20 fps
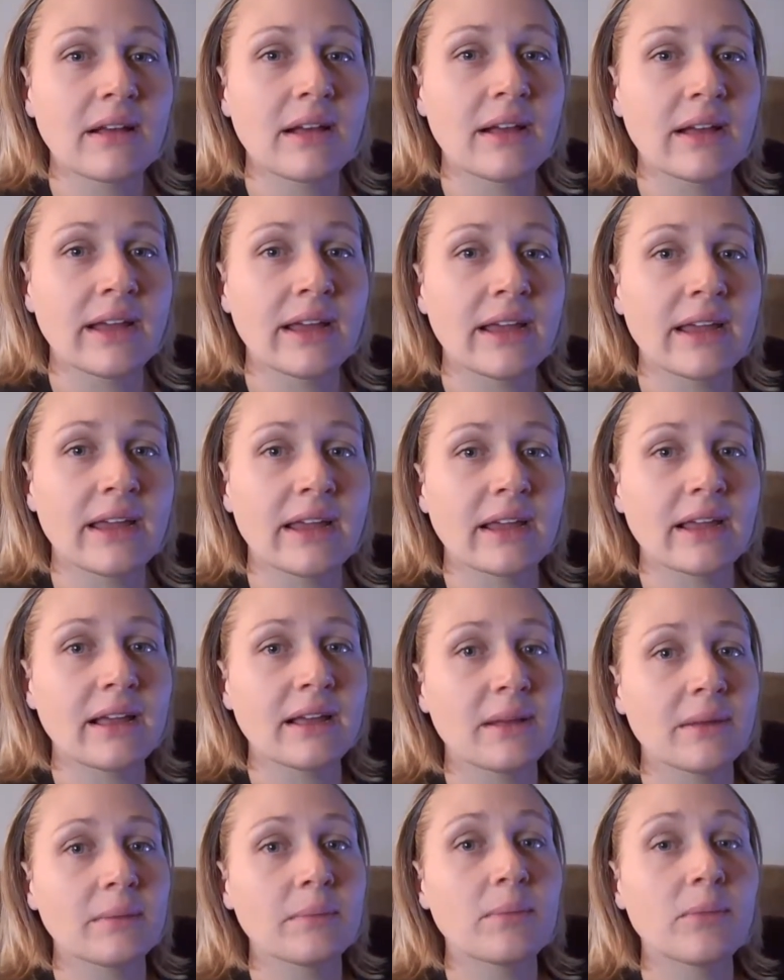I
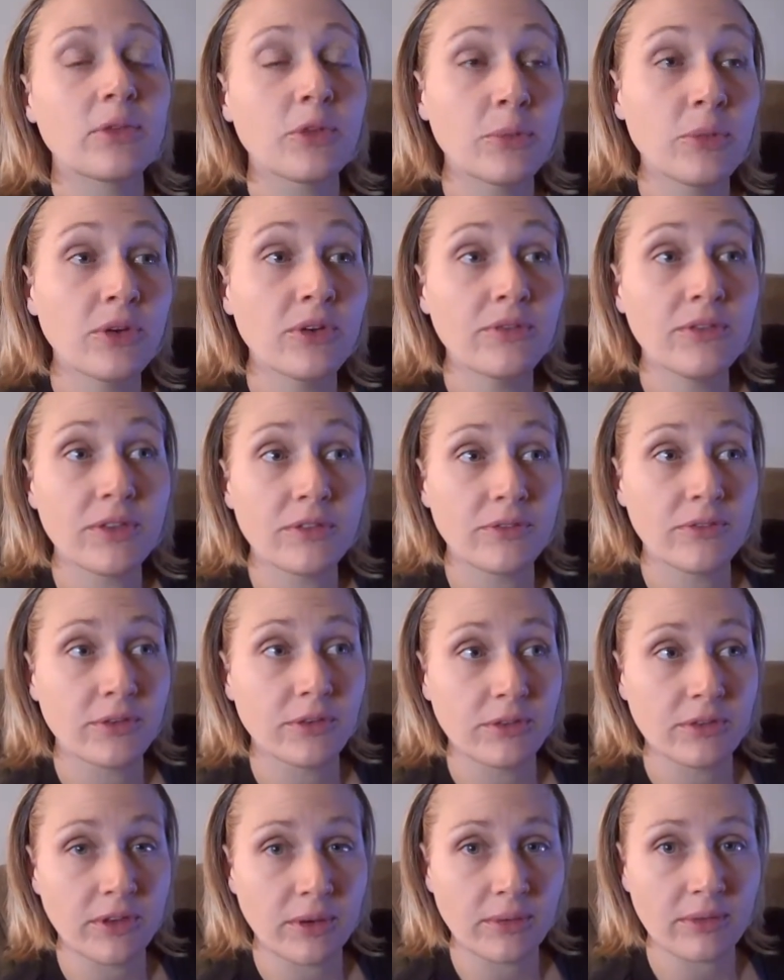removed the
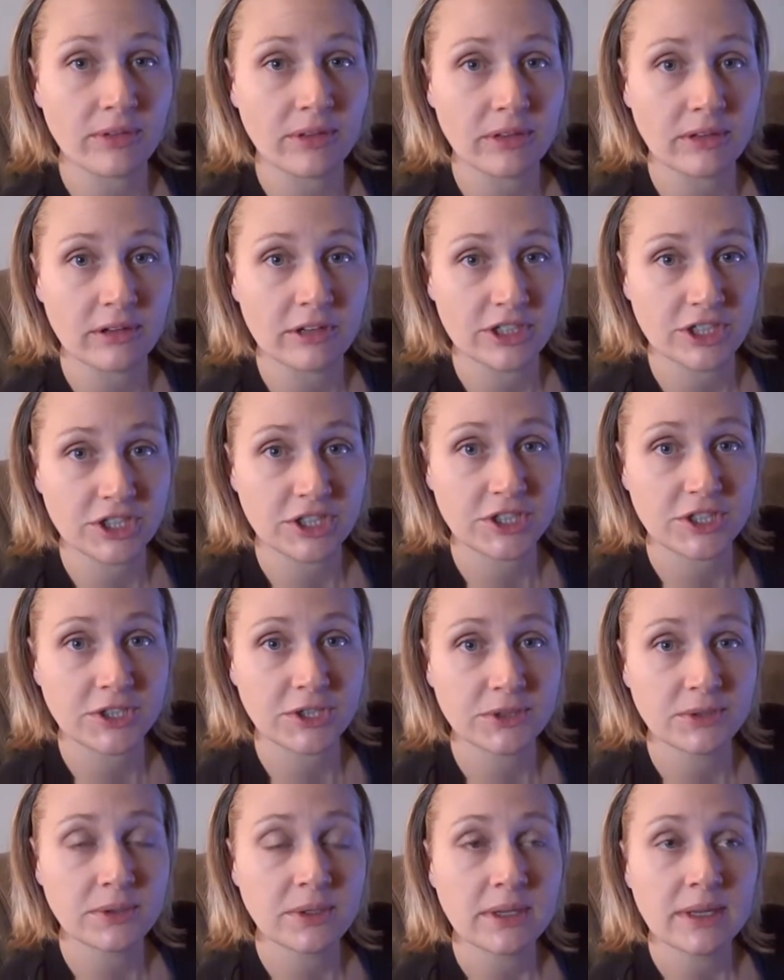foods I was allergic
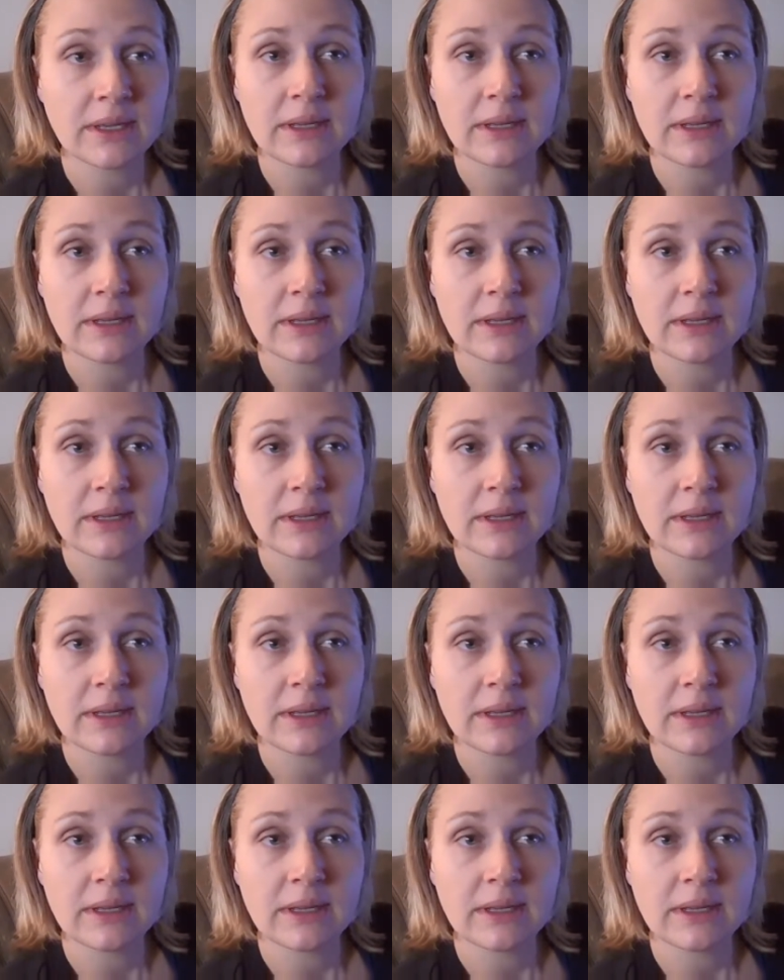to,